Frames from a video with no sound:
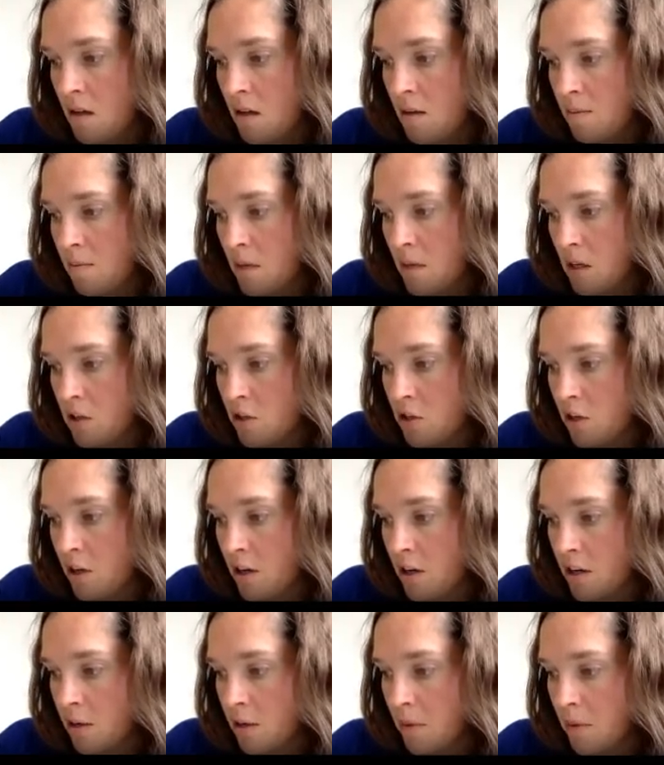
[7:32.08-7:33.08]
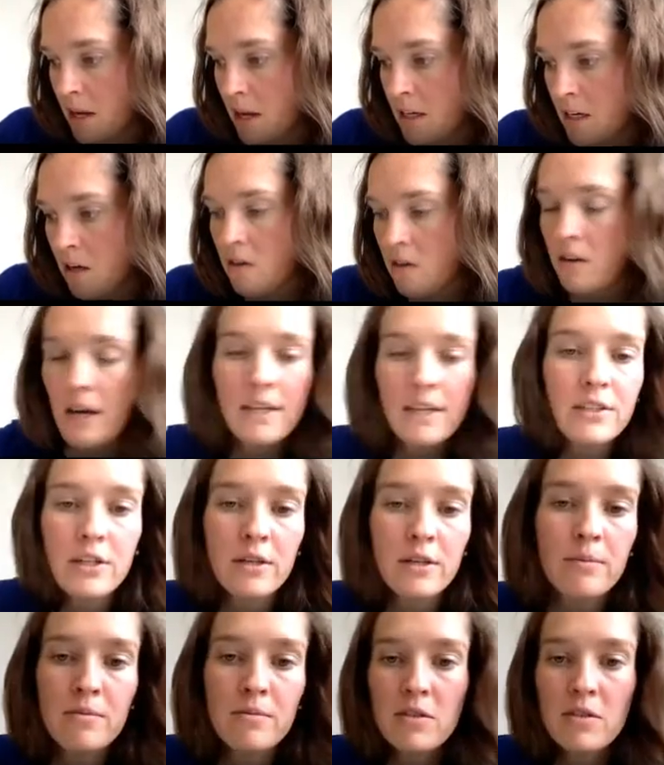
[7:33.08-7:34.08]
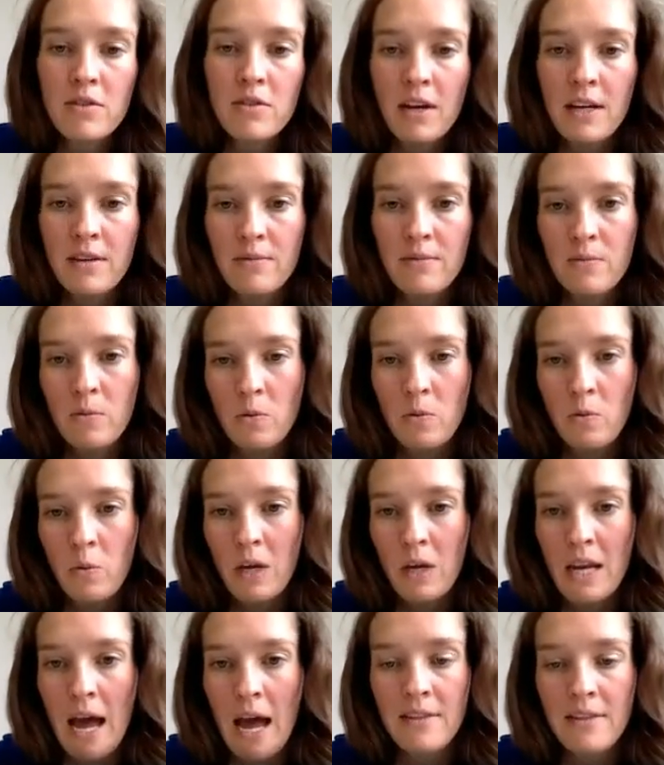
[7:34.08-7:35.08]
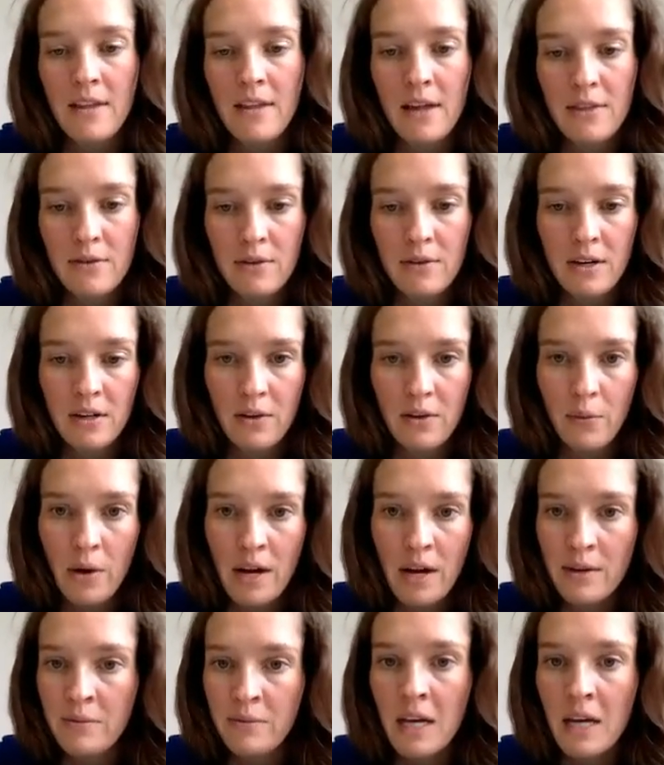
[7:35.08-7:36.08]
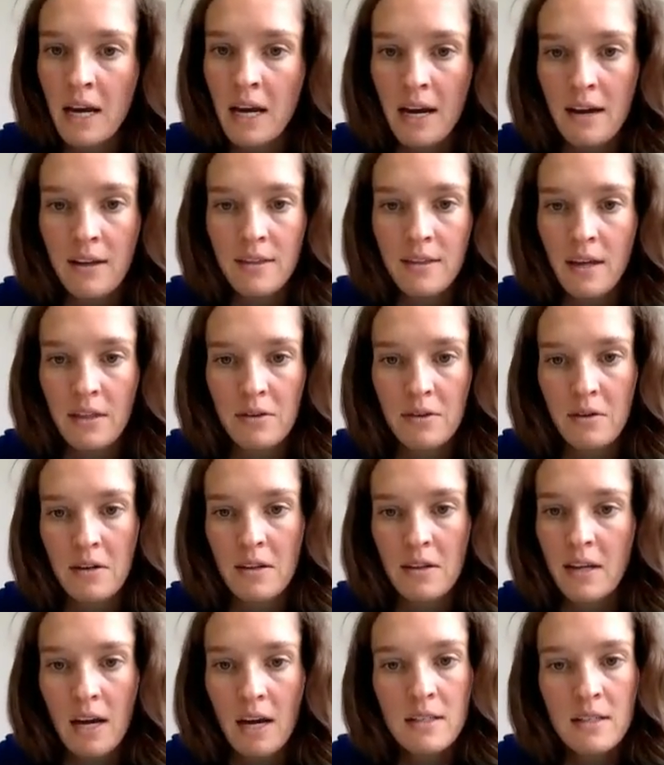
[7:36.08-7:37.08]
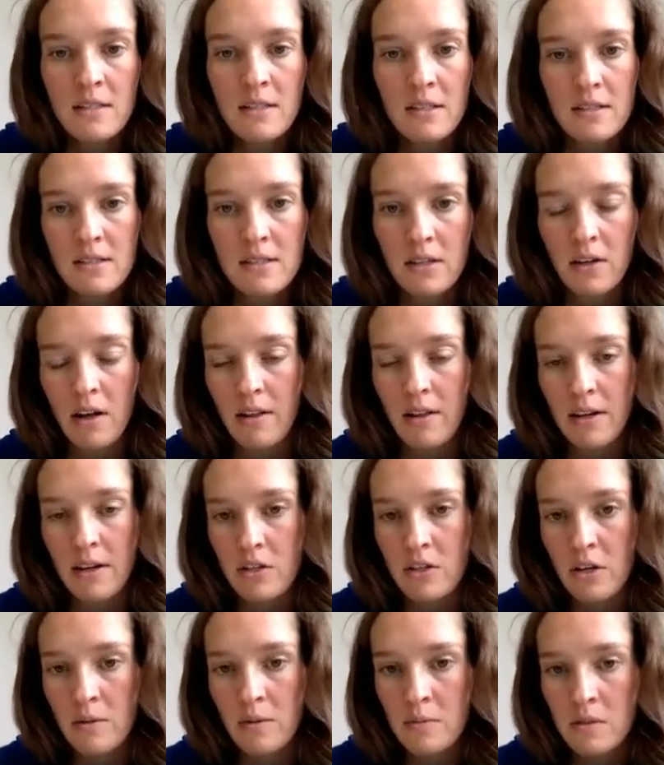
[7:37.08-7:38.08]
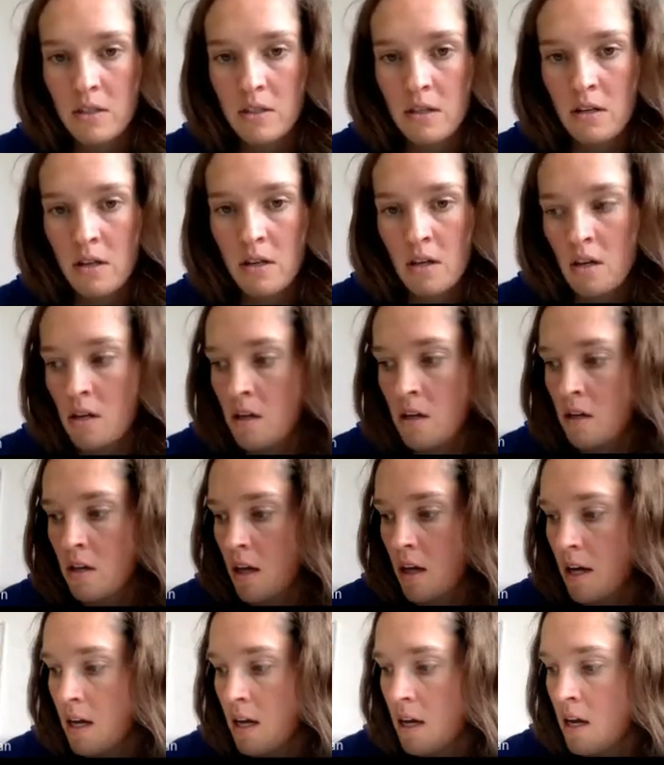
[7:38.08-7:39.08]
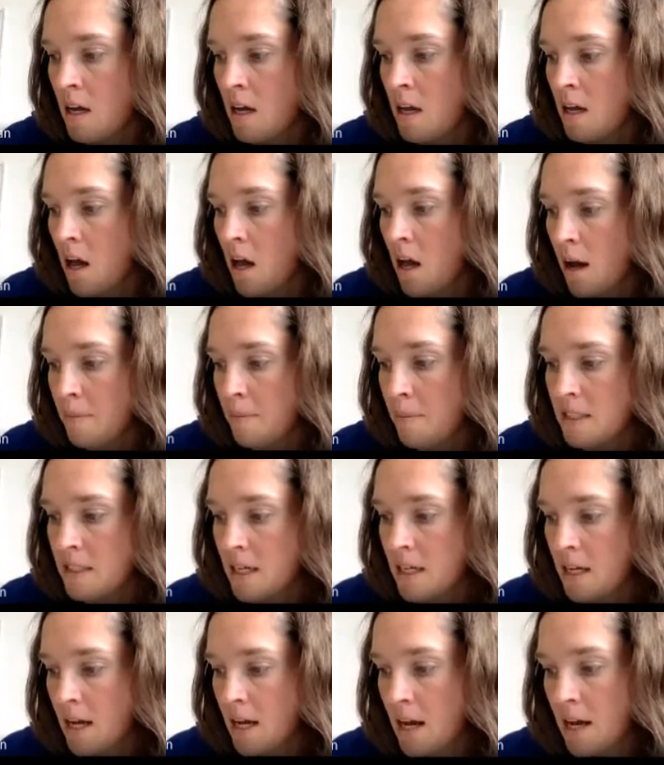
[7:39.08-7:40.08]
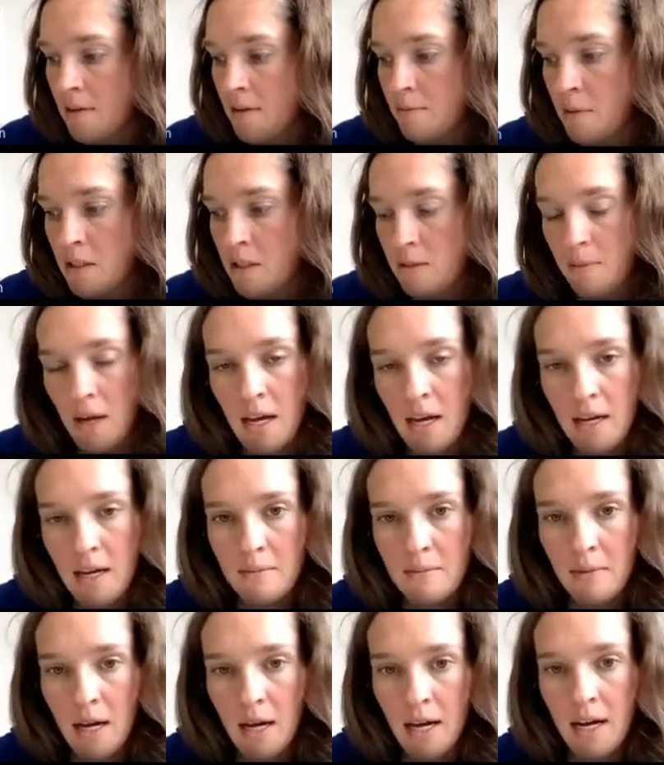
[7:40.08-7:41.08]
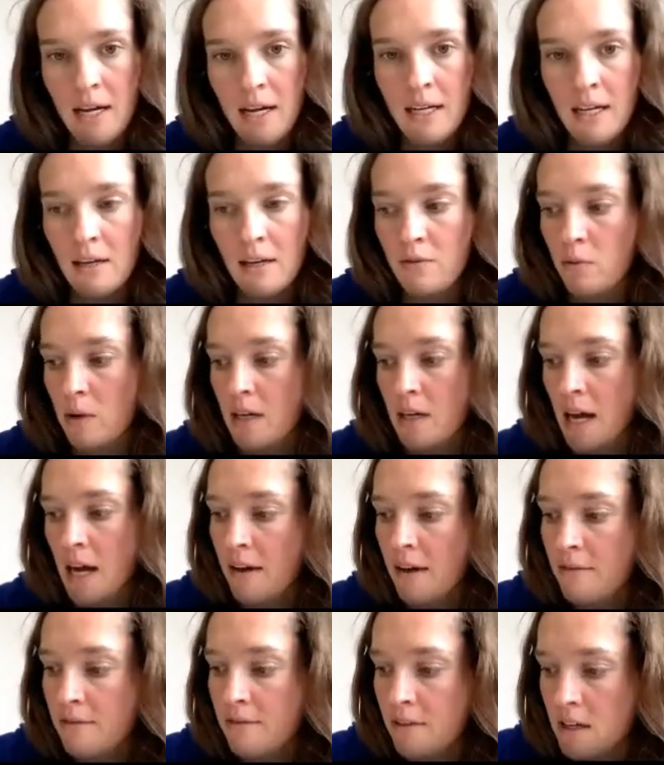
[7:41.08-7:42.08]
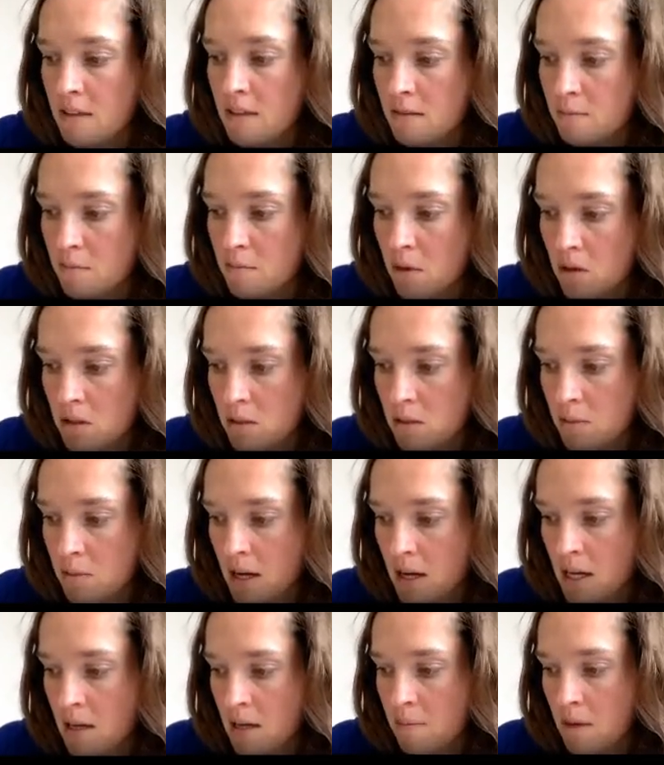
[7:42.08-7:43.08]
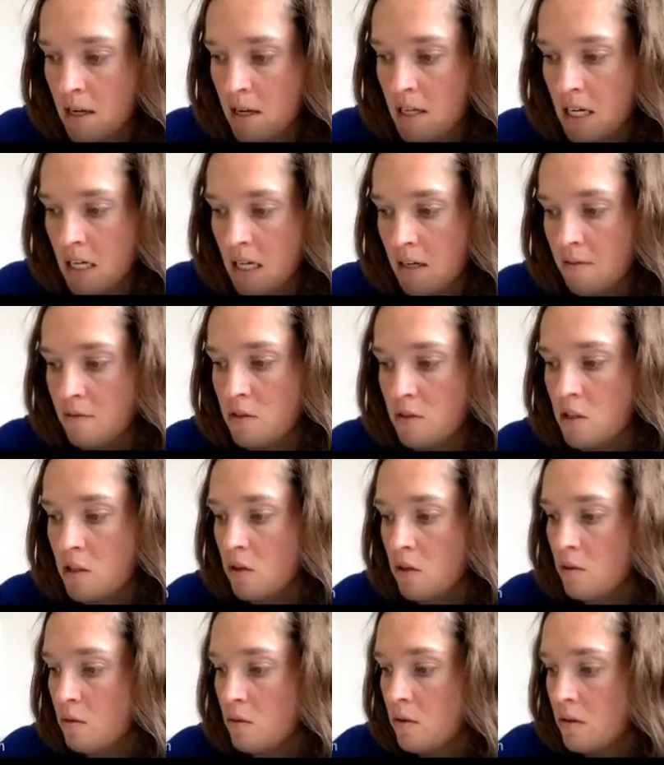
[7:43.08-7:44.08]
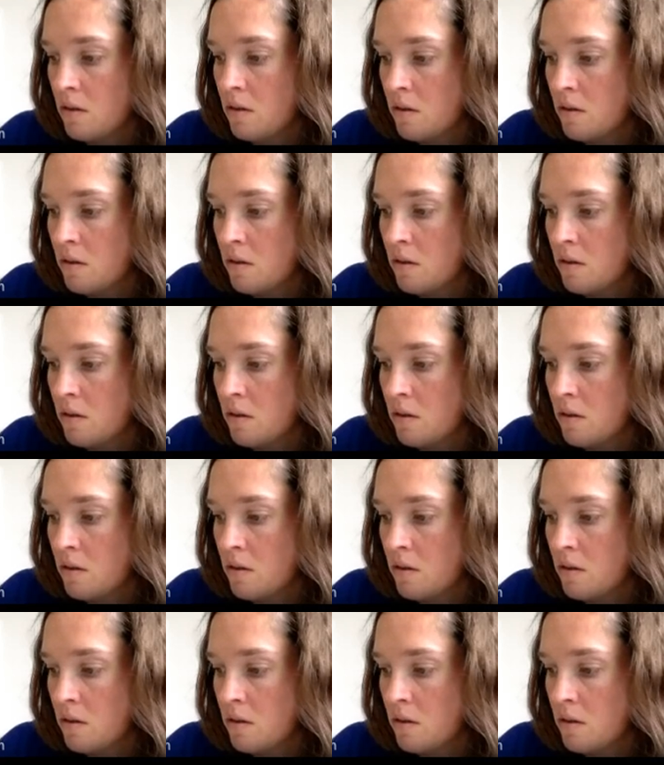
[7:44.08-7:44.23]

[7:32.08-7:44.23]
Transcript: Make sure you're combining your like terms, right? We can add that 3 to the 1. Can't add that 3 to the x because they're not like terms. Okay. Opposite of multiplying by negative 1/2 is multiplying by negative 2.